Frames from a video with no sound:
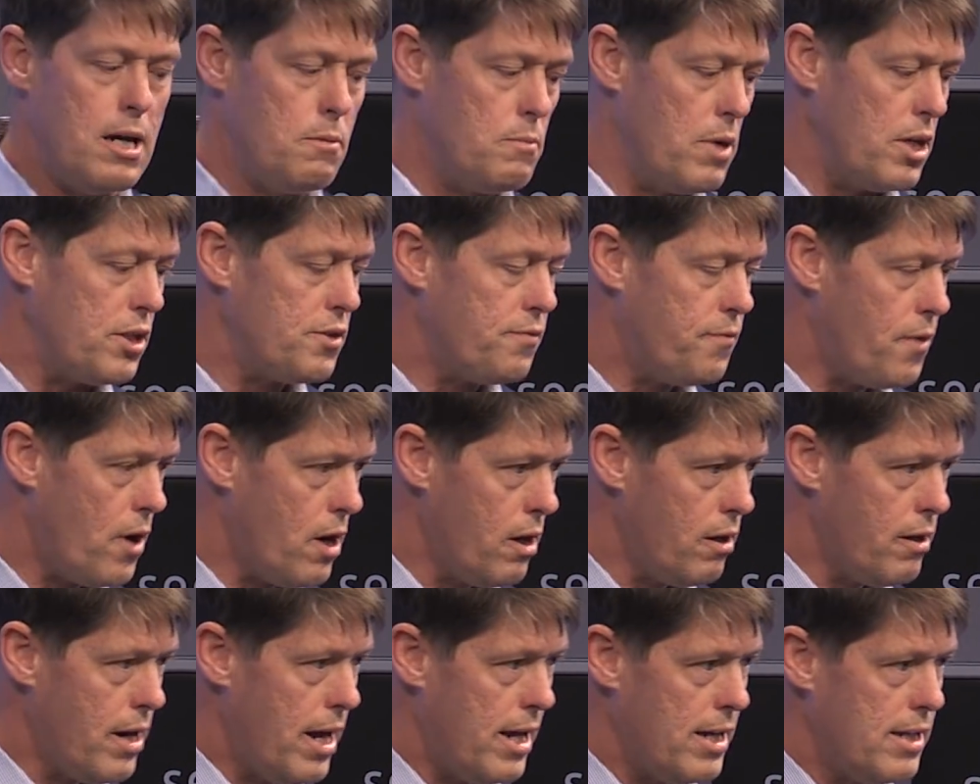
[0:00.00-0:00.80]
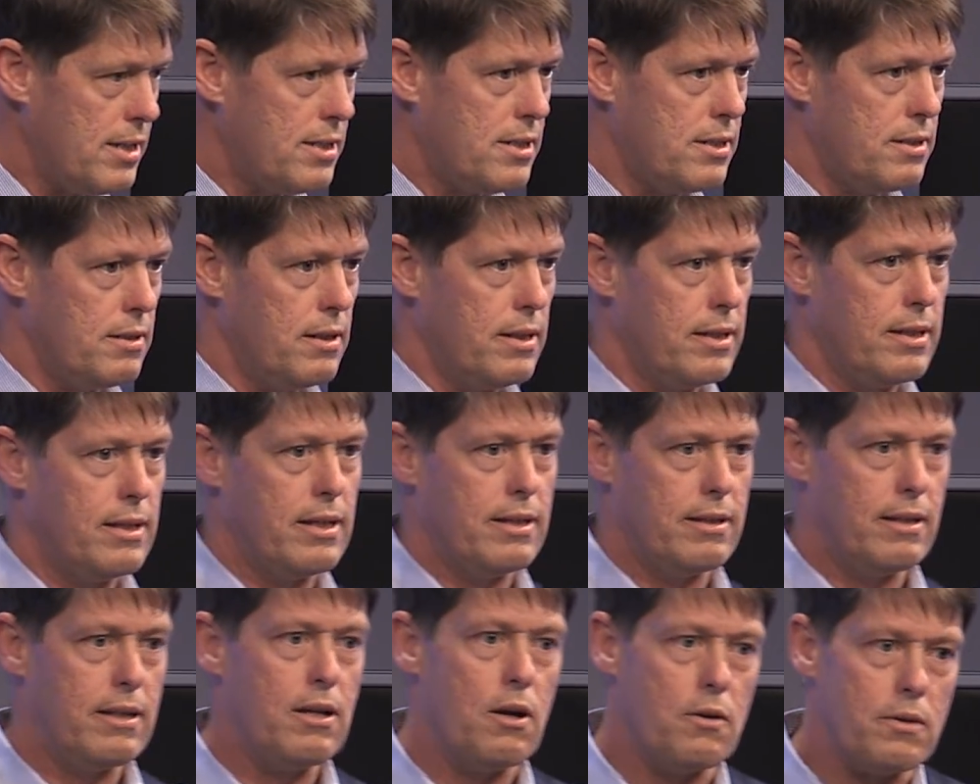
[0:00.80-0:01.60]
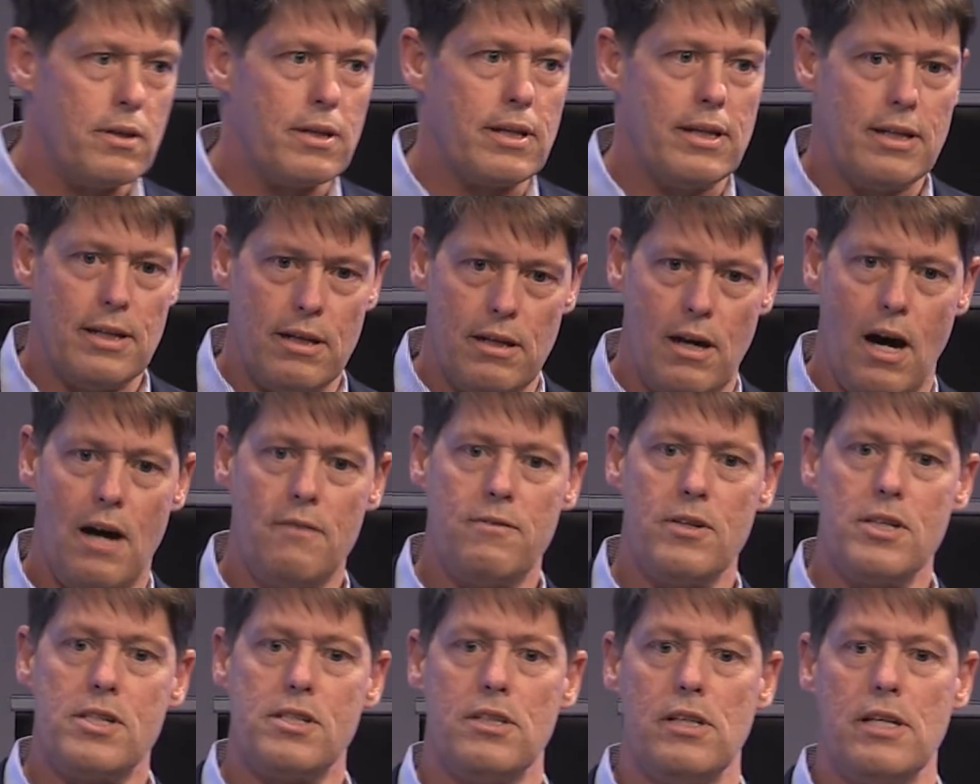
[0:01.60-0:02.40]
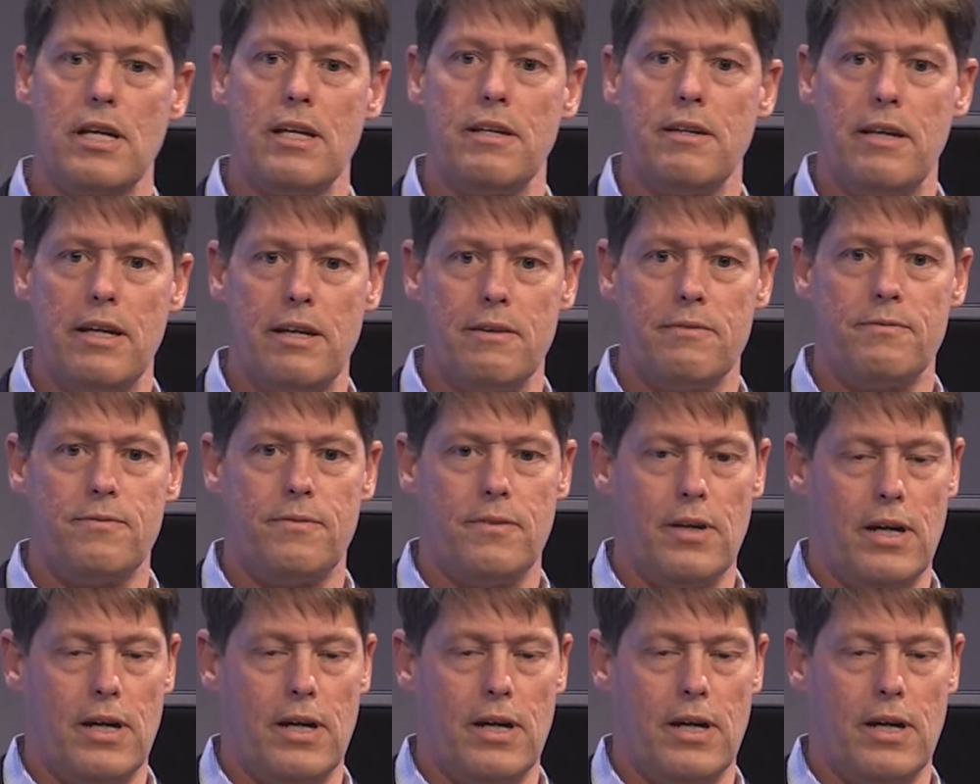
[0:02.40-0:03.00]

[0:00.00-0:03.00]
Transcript: As far as, obviously if